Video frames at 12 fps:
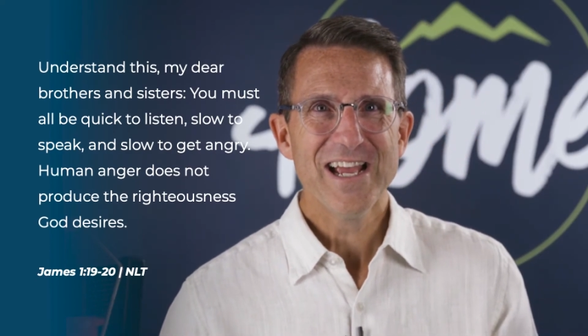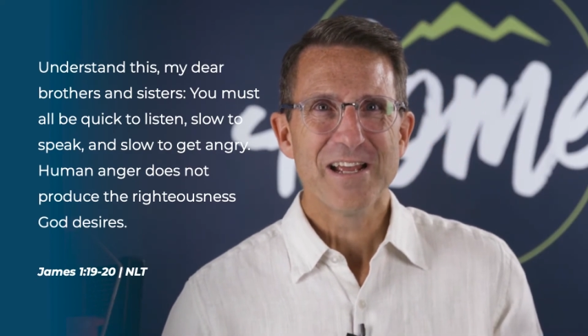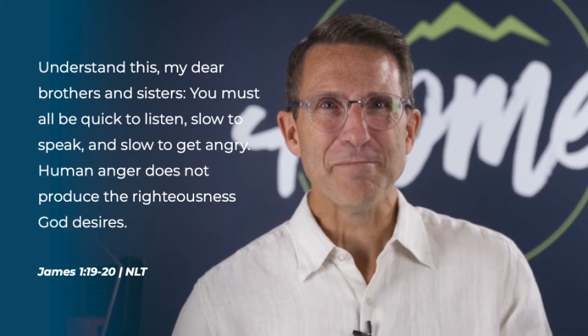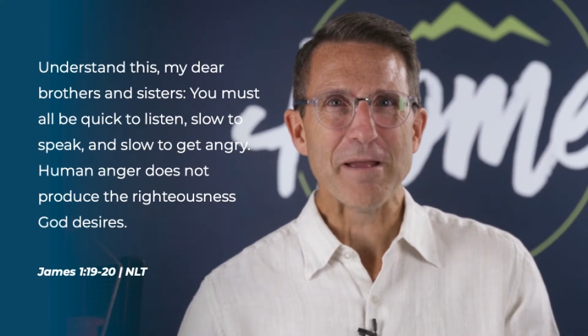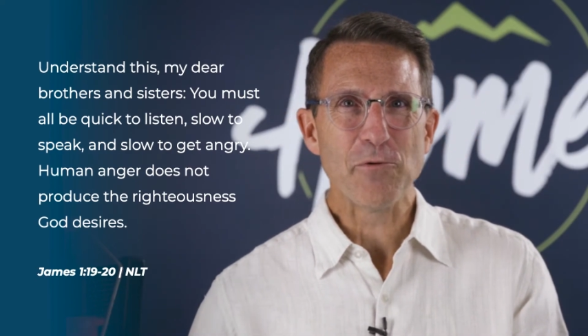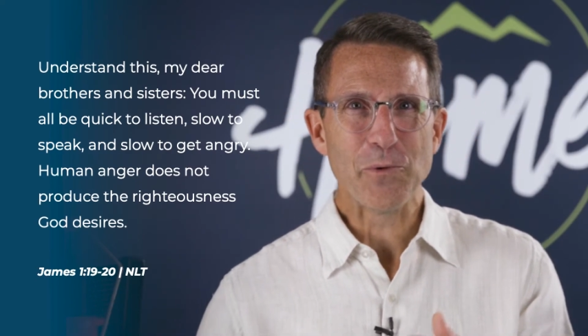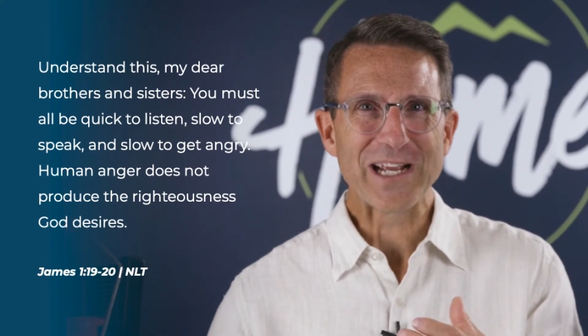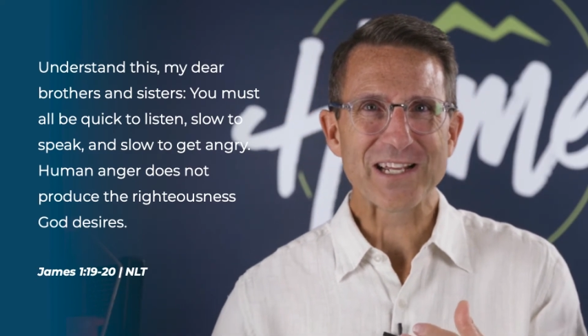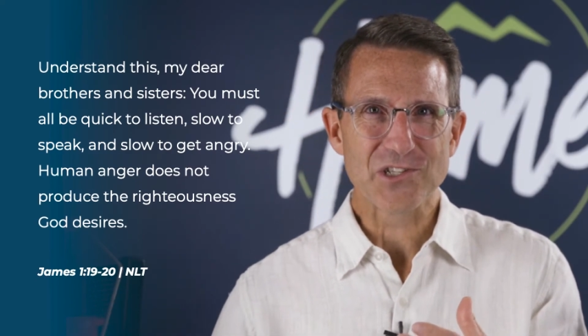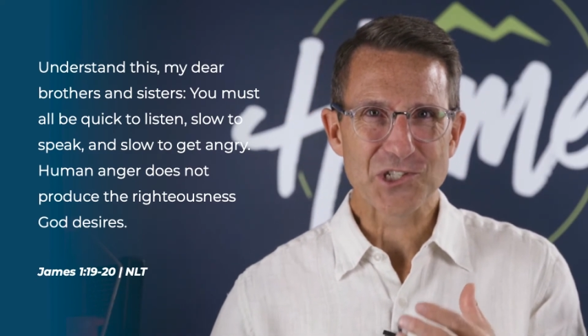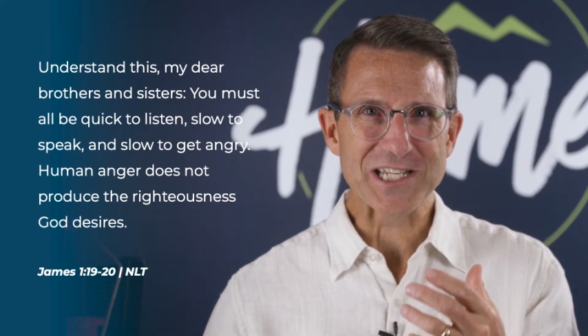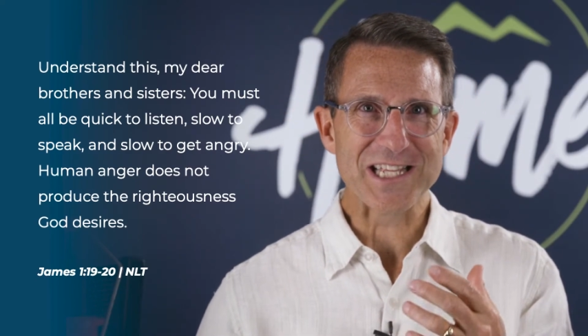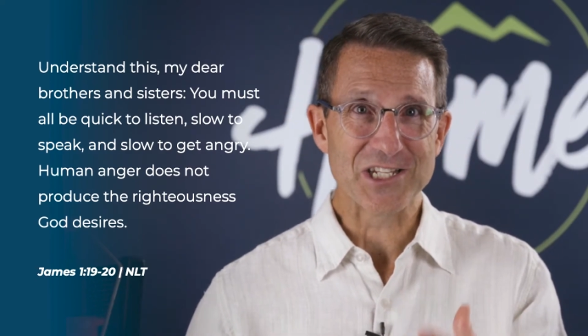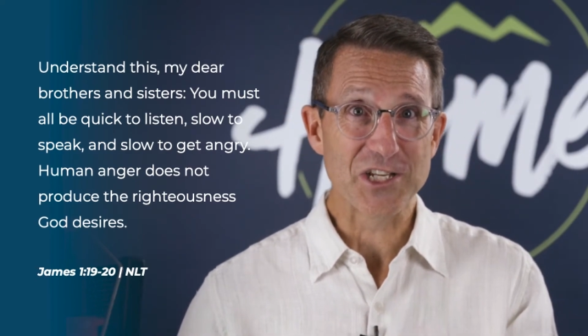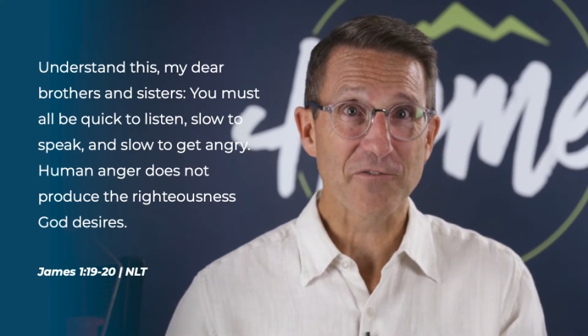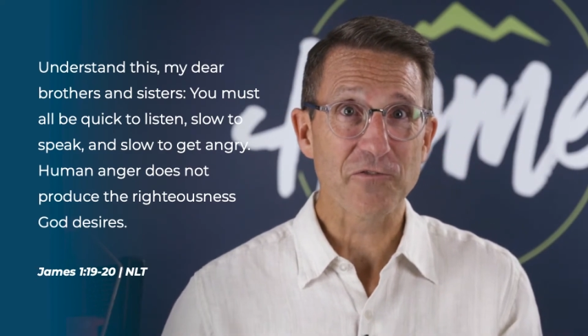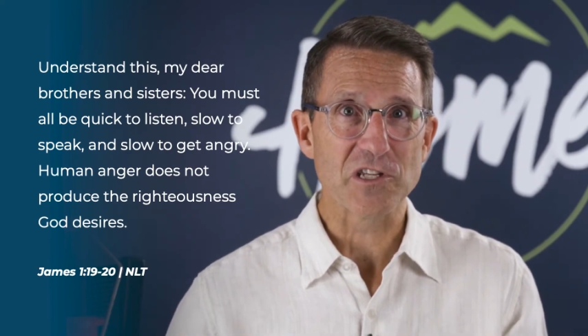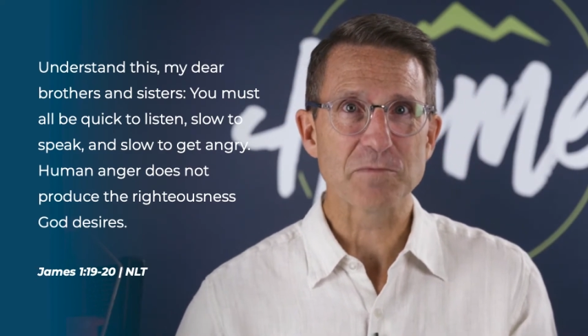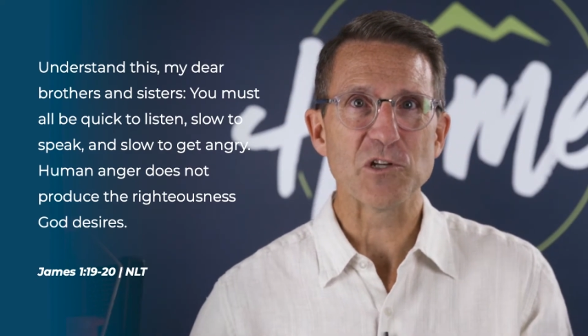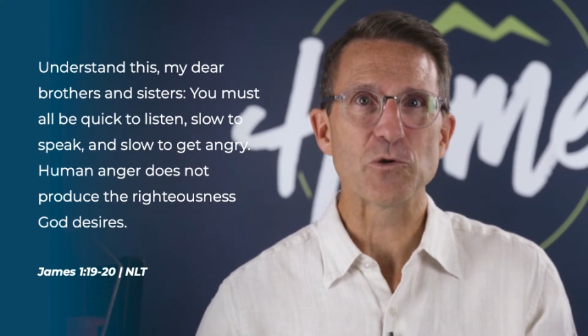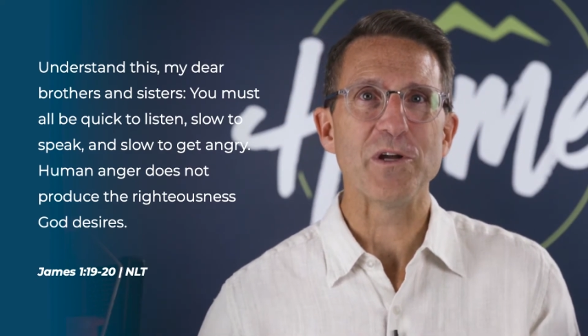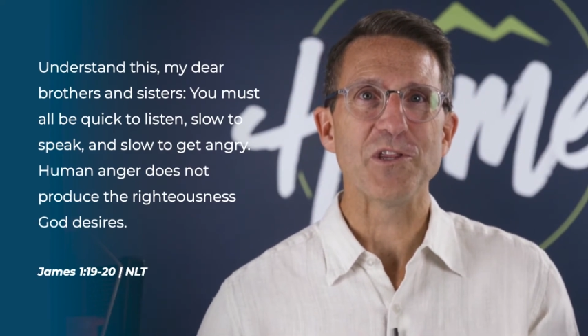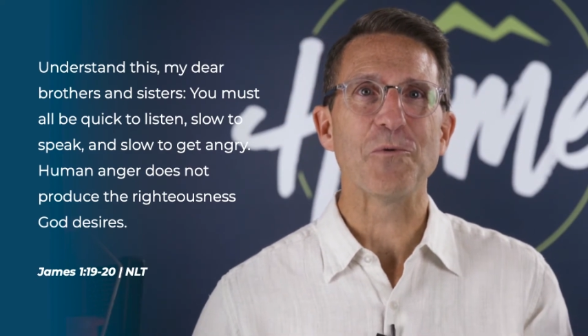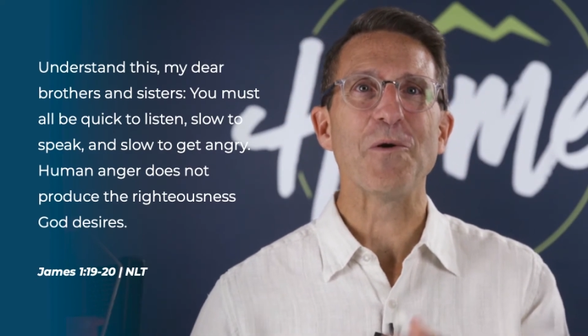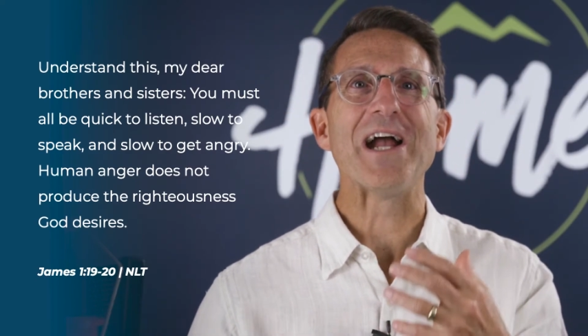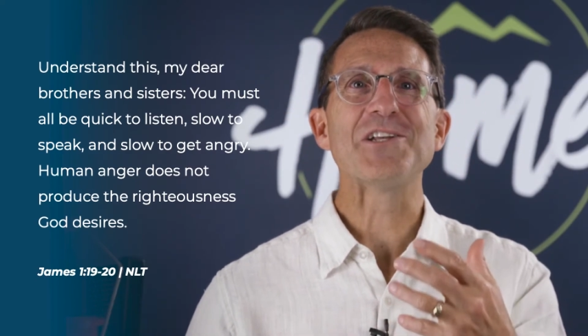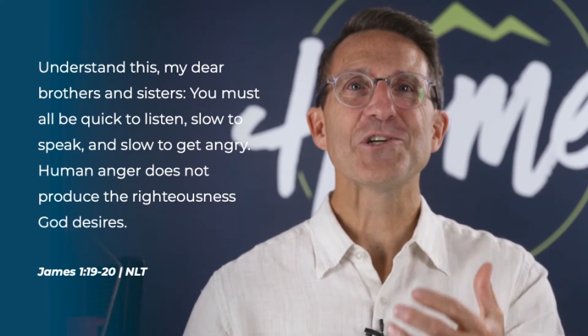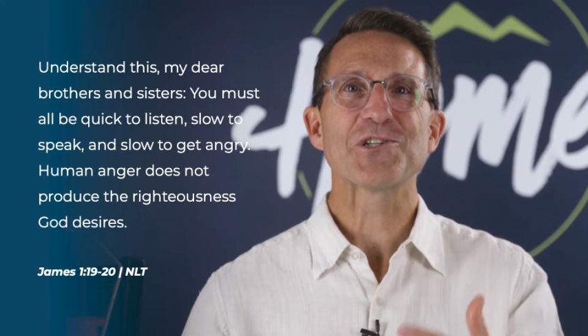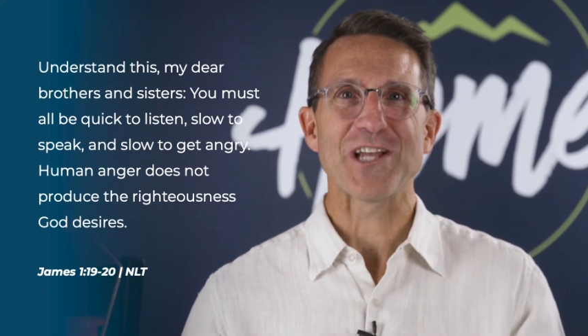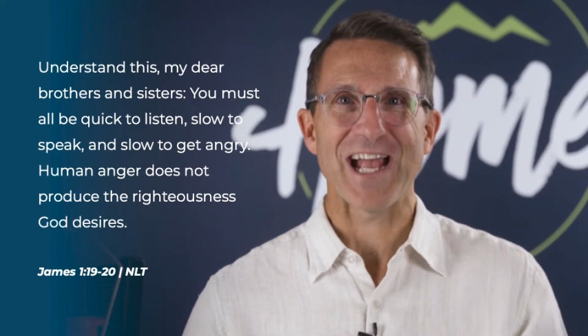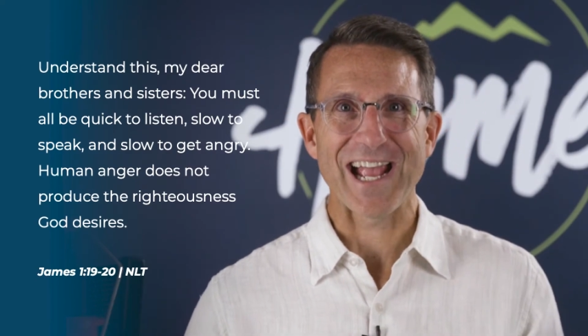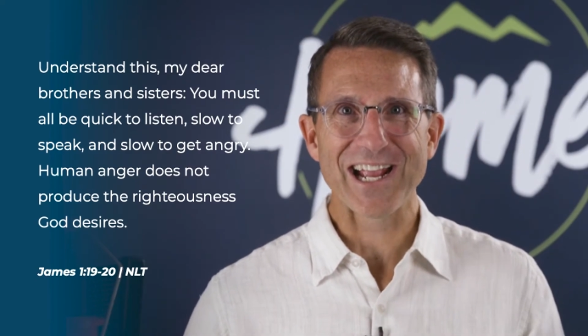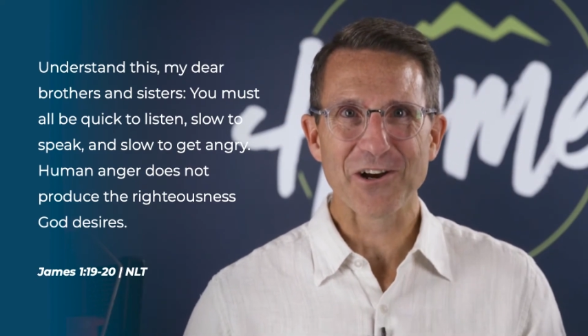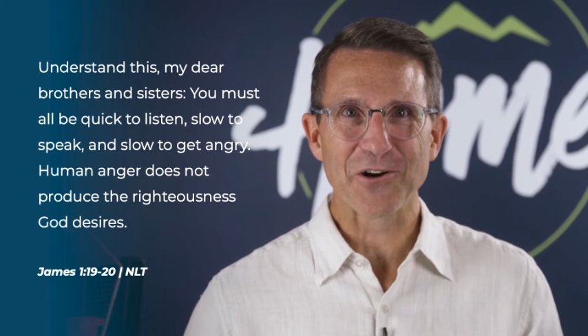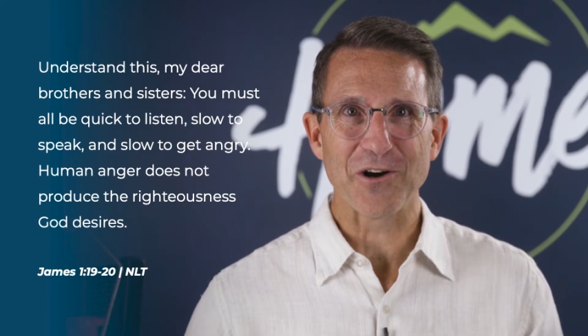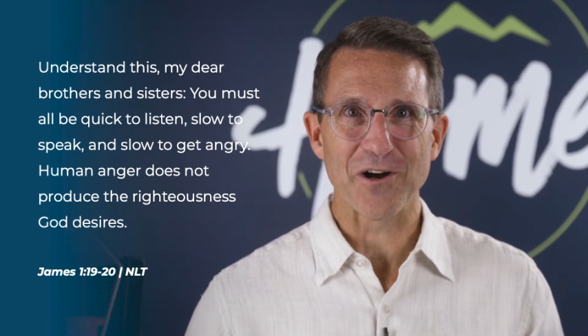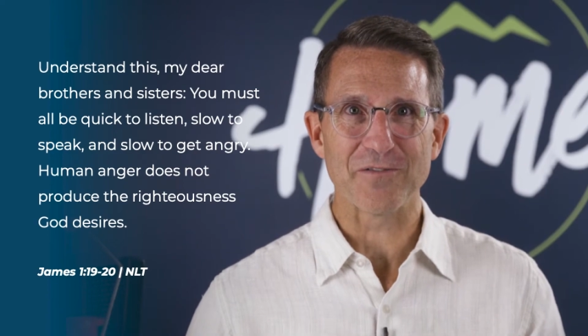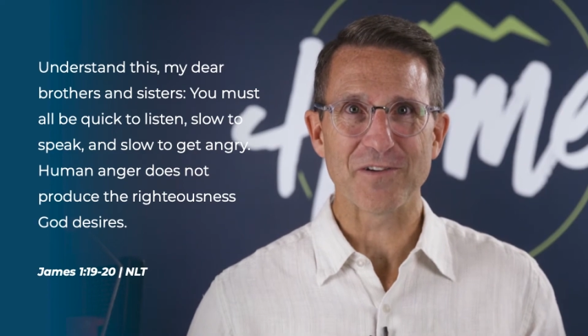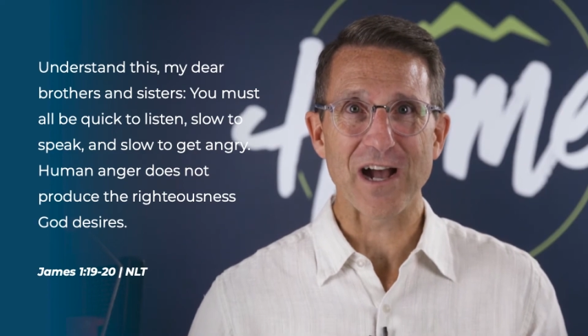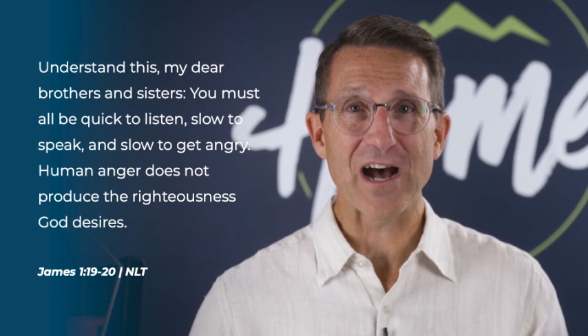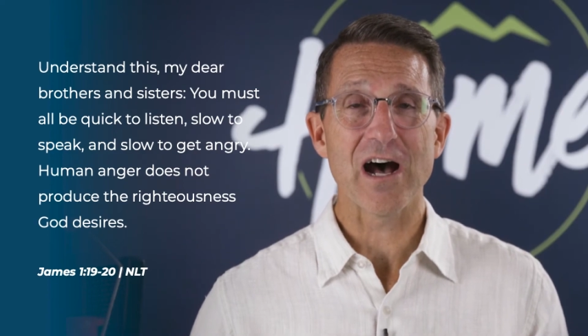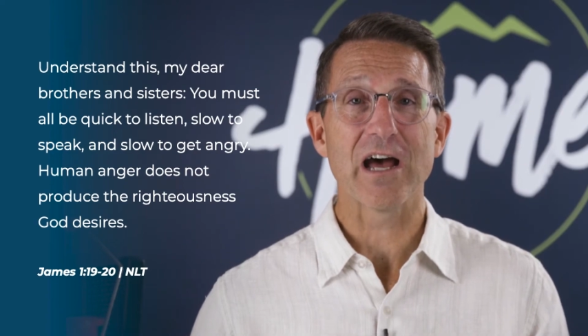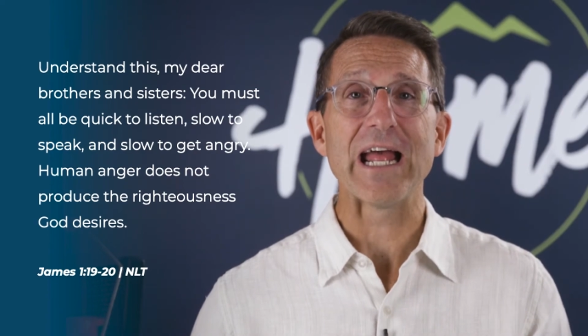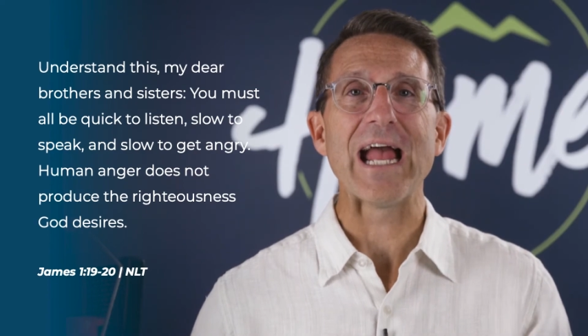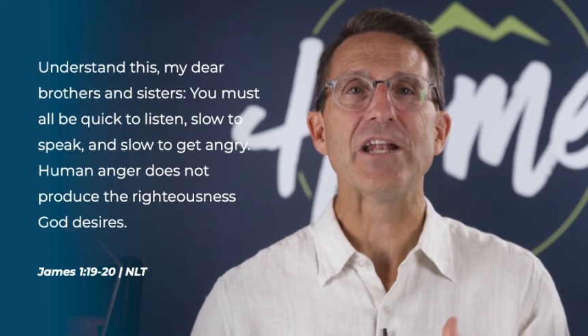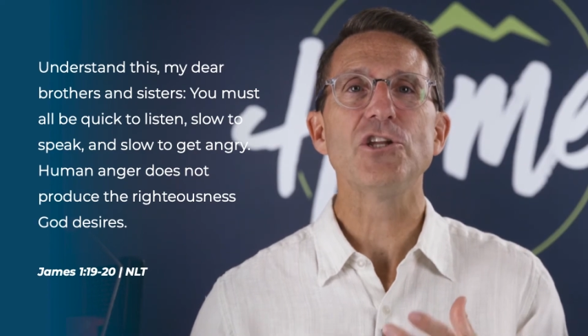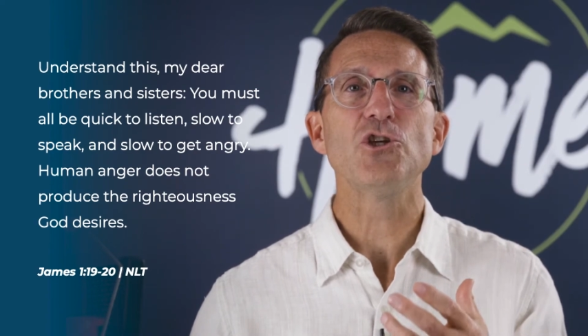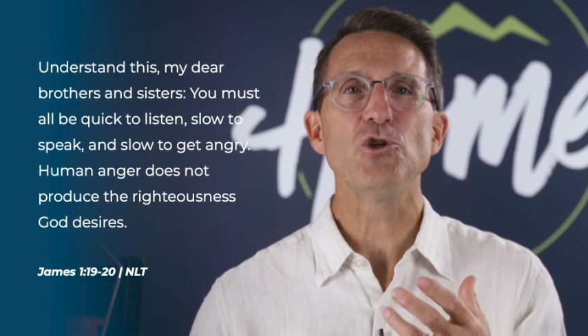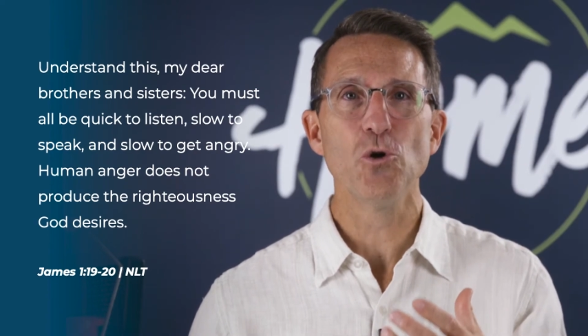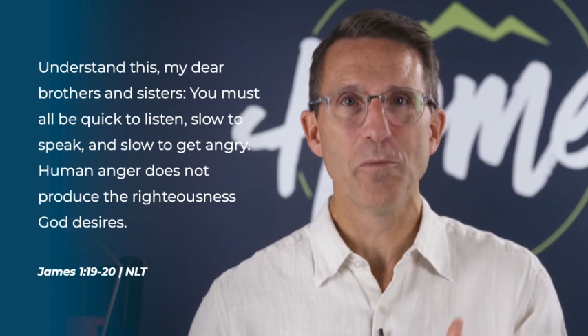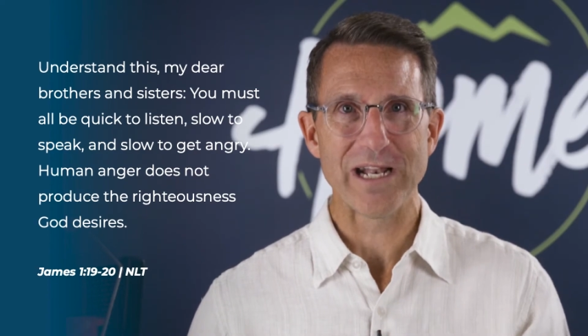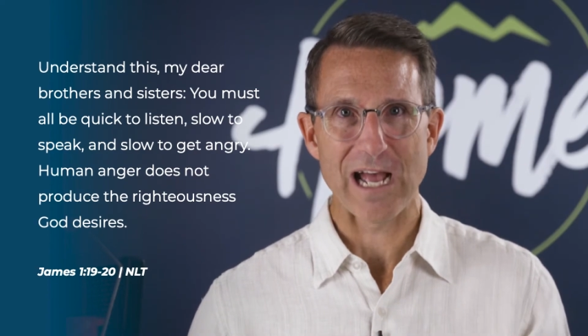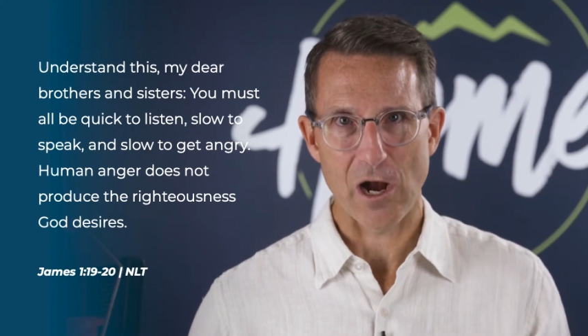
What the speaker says: Maybe we can see the difference between the righteous anger of God and human